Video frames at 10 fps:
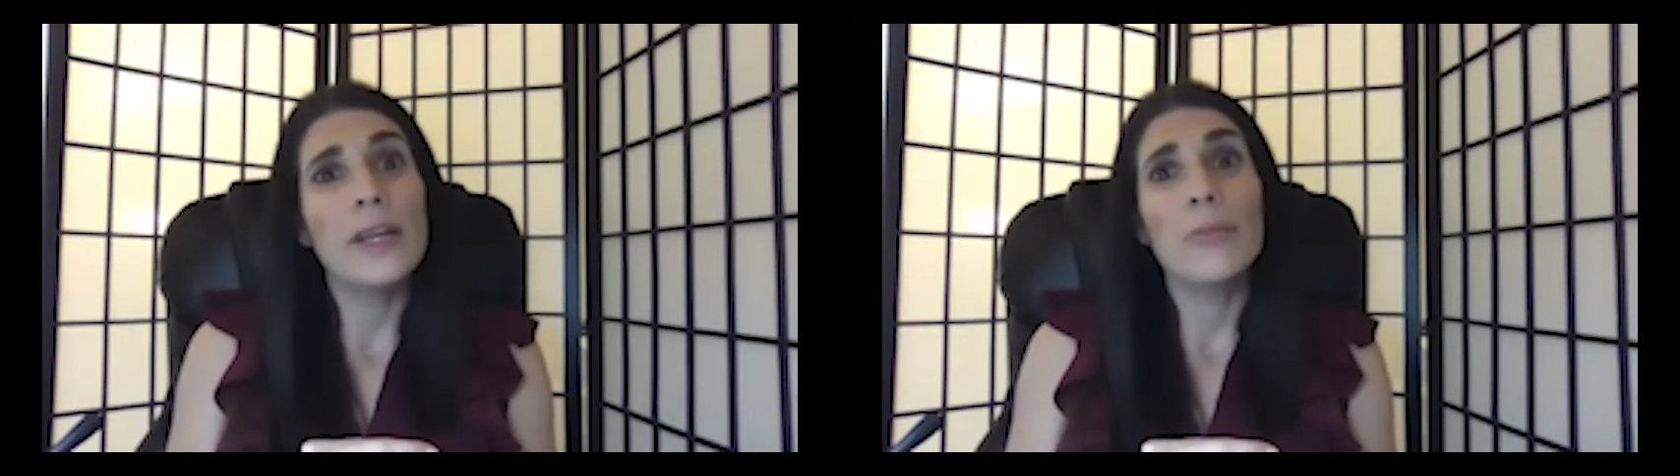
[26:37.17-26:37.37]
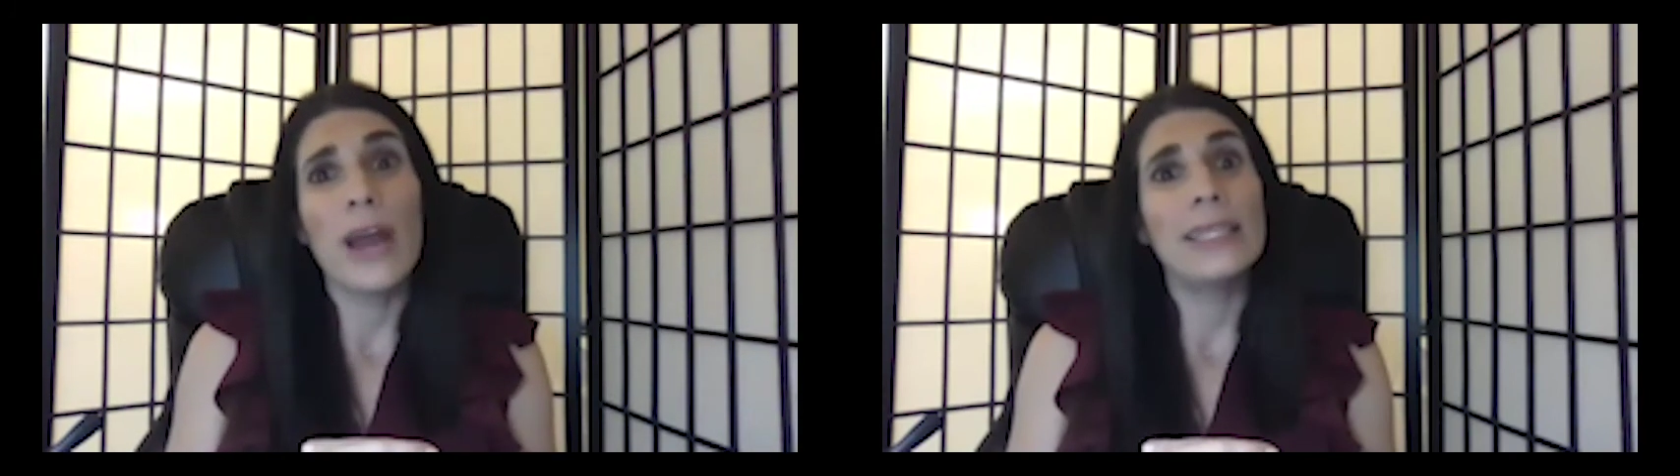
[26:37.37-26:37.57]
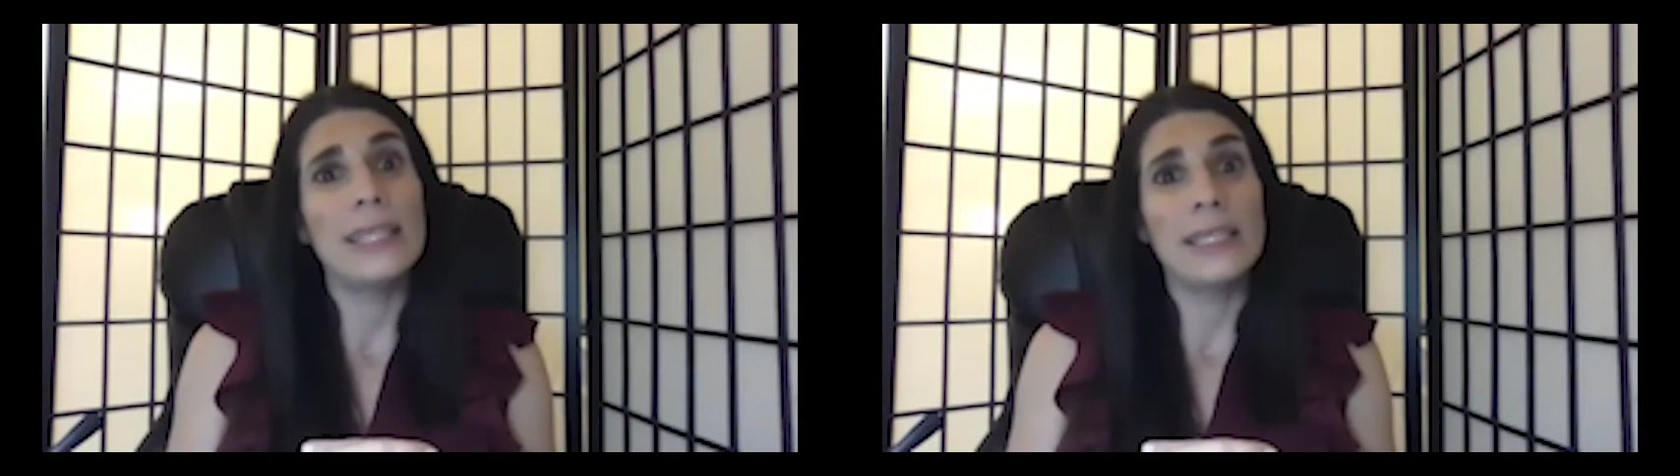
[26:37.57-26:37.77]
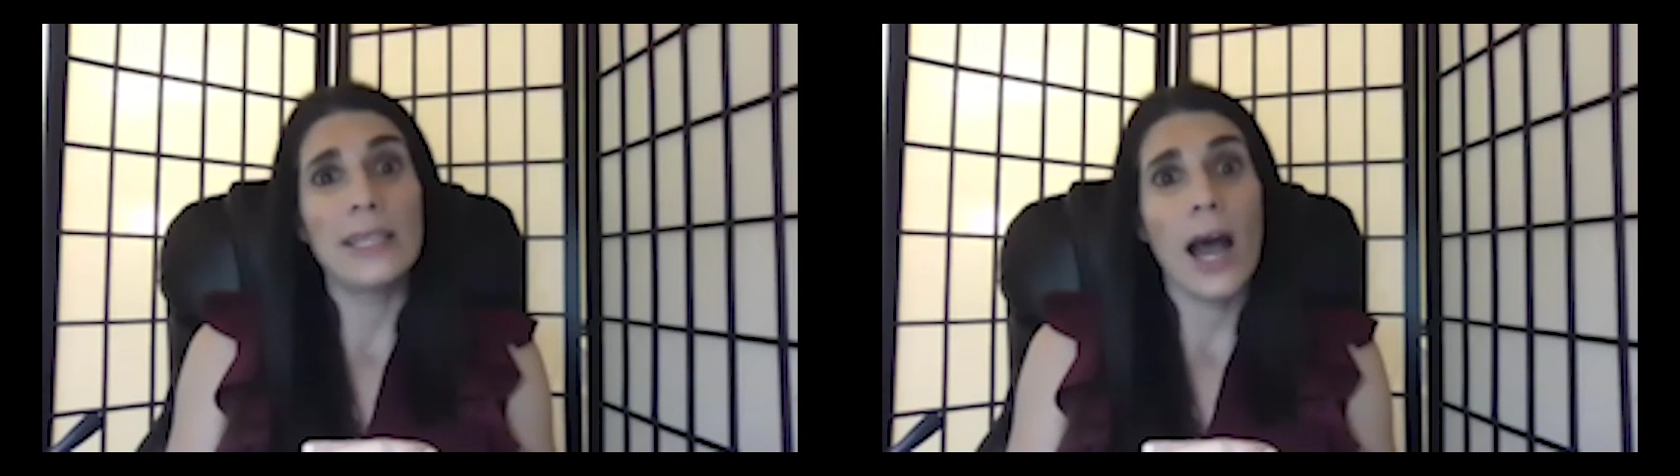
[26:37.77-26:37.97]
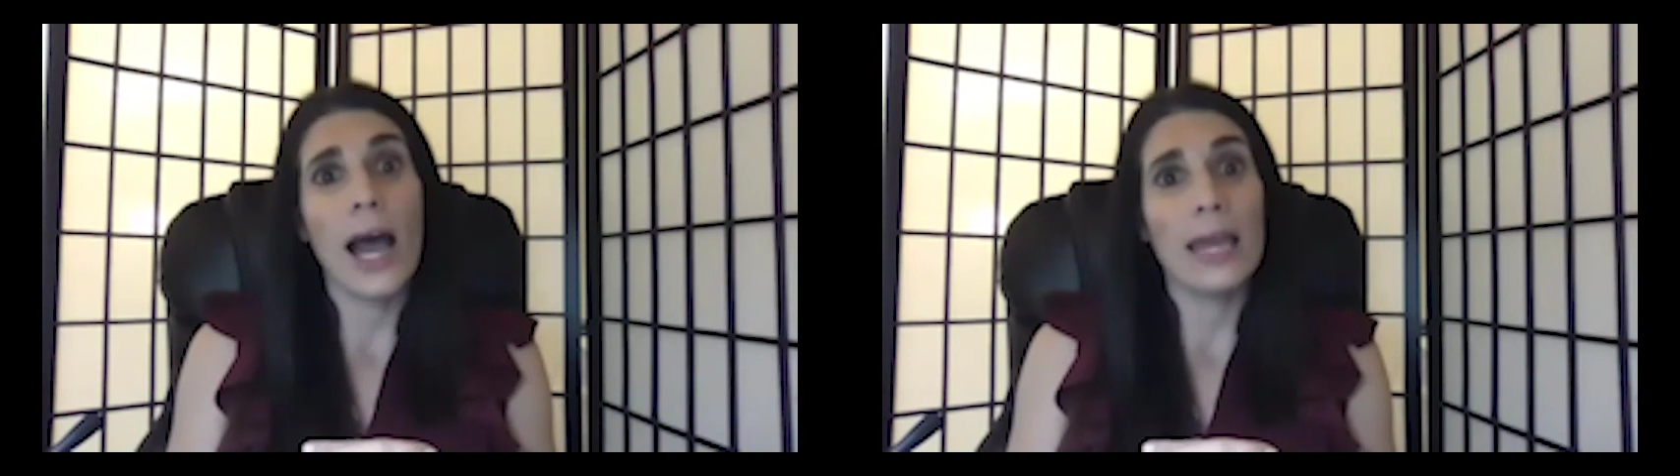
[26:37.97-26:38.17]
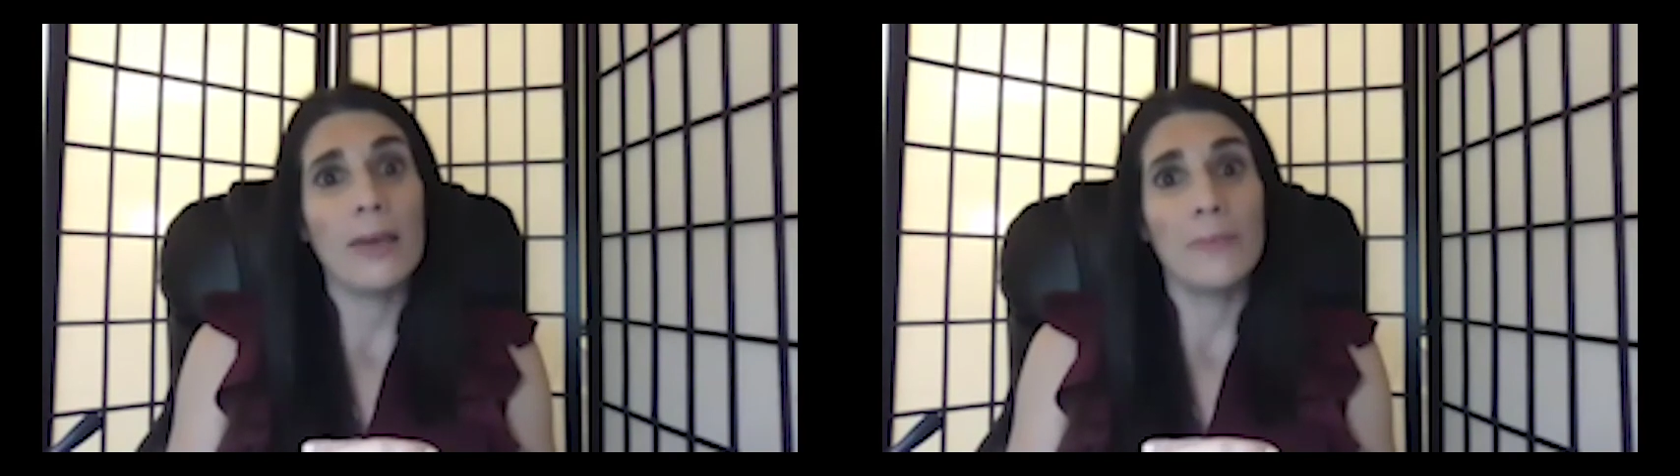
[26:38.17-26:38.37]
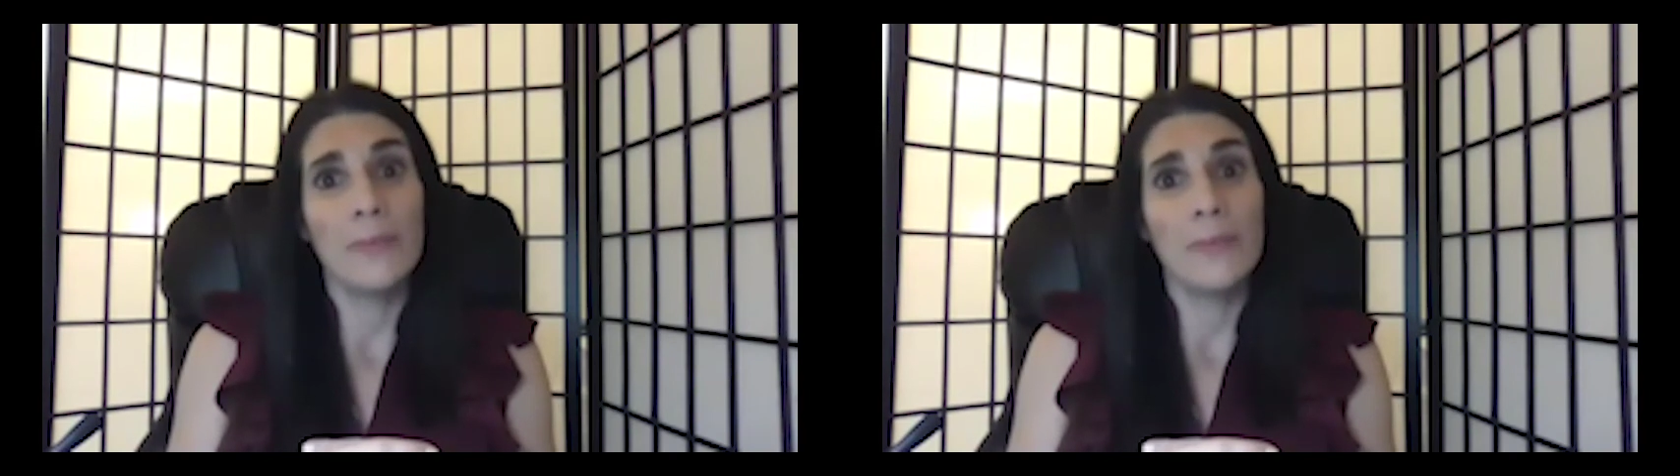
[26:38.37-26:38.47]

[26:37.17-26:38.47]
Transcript: compresses time,